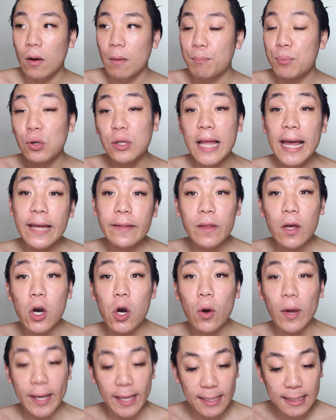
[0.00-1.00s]
Puleng,
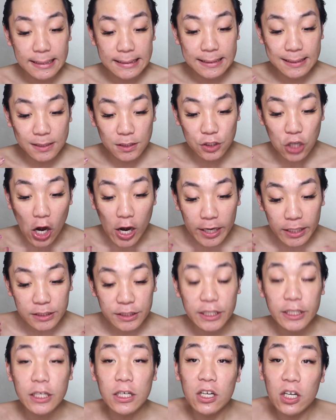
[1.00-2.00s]
though, is starting
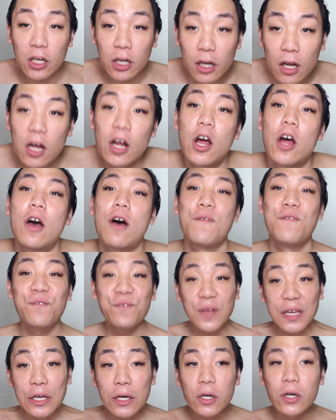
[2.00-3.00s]
to
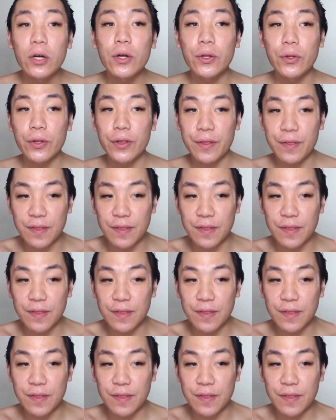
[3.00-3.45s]
feel